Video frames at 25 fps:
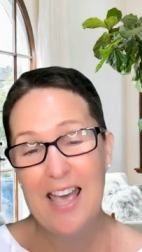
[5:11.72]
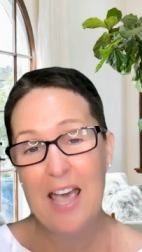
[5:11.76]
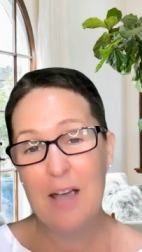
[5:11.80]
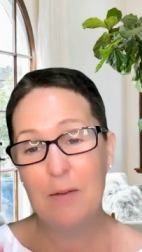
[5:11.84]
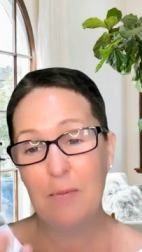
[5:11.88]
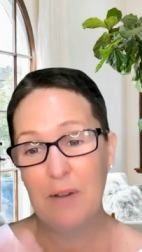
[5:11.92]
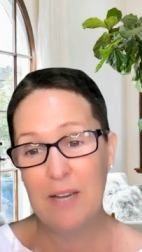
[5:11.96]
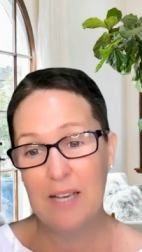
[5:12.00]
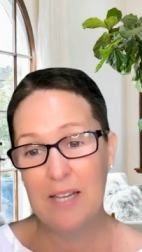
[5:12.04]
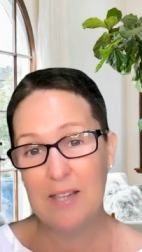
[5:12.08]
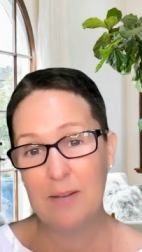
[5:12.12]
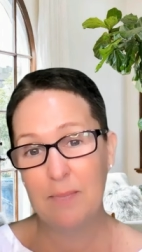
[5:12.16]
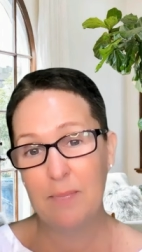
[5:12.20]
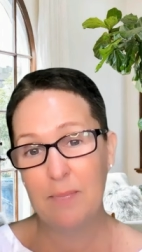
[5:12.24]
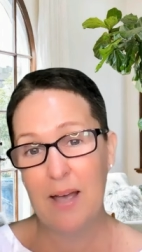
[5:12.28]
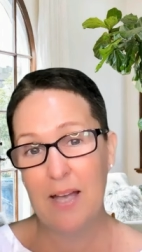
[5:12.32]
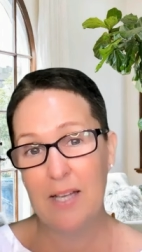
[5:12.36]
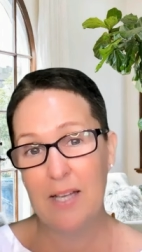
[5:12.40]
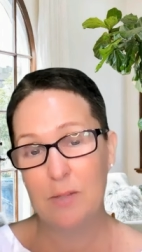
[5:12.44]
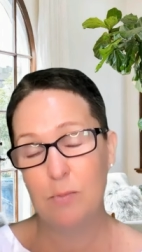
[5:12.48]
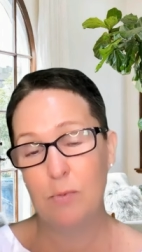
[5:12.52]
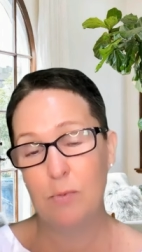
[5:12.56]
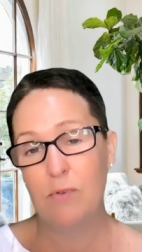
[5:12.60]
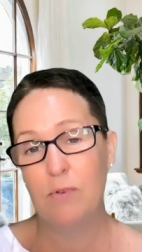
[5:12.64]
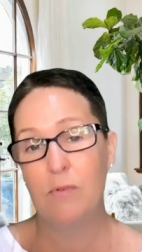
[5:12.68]
and we get the
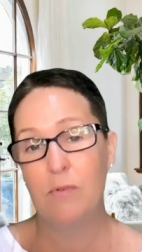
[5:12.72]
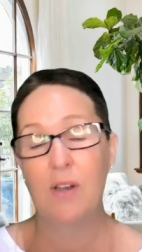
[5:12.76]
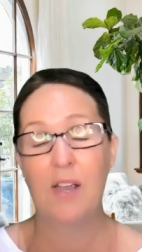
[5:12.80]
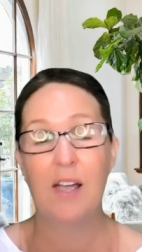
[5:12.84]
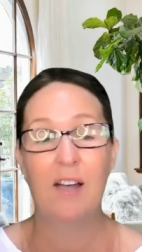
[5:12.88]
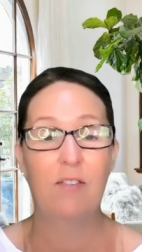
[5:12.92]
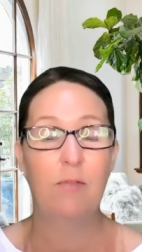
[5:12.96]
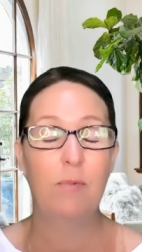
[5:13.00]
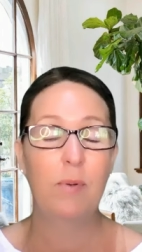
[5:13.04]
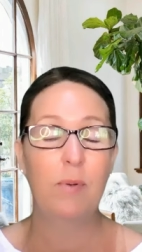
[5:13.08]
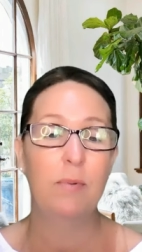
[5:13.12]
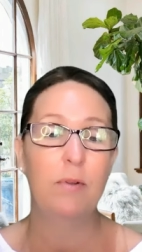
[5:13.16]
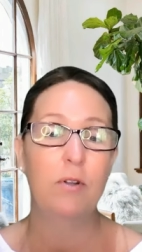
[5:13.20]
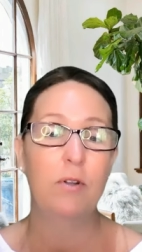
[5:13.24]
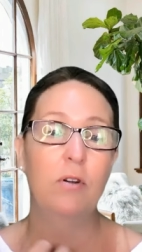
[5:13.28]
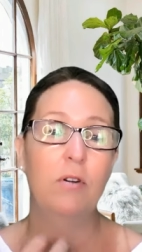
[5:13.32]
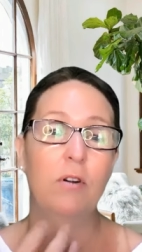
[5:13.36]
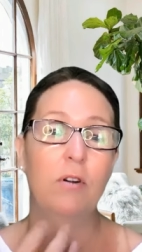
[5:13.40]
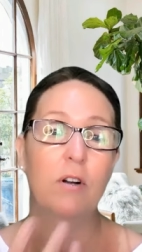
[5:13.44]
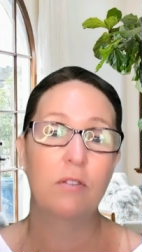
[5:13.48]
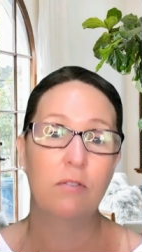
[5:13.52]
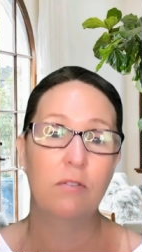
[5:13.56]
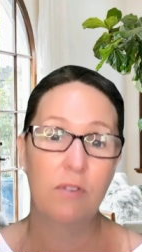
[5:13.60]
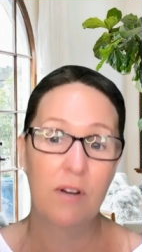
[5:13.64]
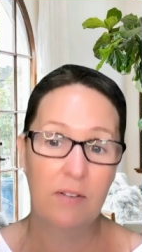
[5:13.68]
bowels moving. We have people who are
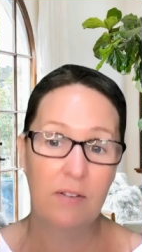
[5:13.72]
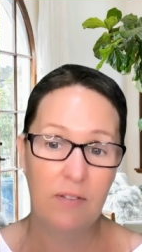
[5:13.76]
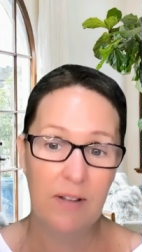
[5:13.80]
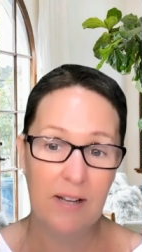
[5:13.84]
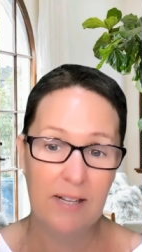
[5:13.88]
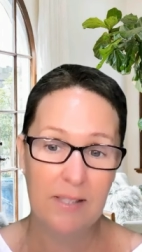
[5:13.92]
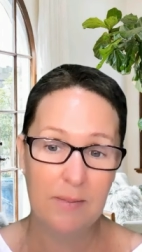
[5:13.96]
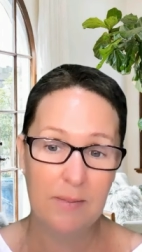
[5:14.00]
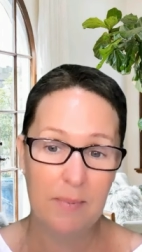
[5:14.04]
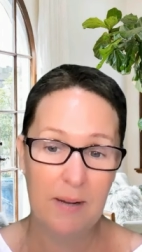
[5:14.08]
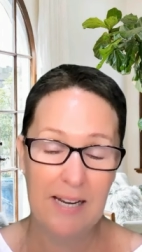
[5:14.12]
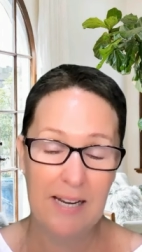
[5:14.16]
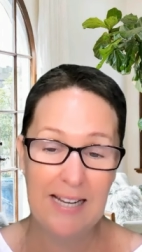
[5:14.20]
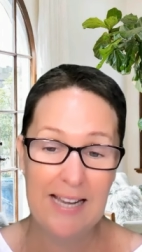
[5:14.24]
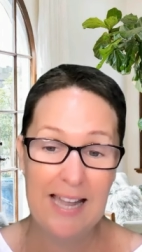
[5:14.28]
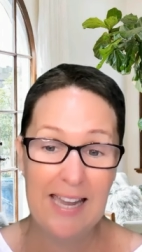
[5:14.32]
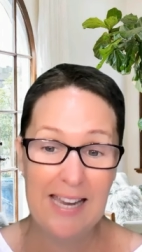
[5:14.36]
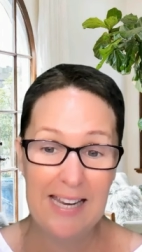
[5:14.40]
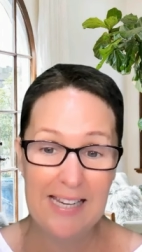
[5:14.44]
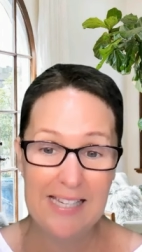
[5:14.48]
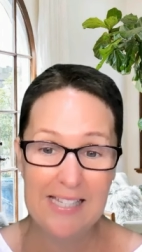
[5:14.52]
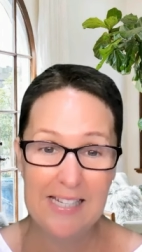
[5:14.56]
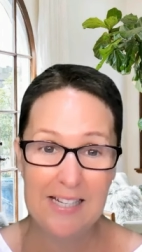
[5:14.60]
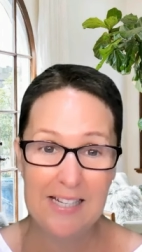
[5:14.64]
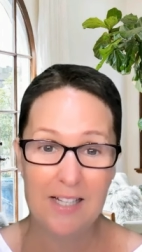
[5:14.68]
on reflux
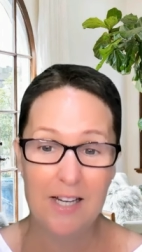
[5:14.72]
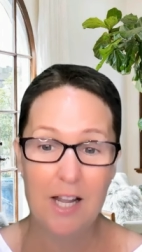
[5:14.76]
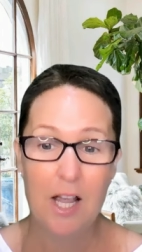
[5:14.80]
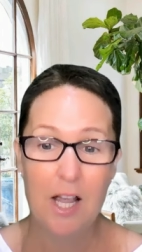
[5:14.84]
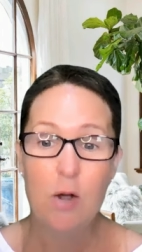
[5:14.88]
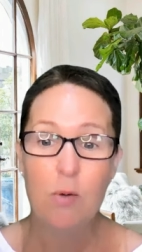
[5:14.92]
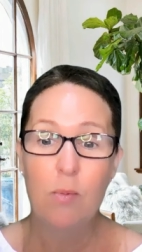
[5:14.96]
medication.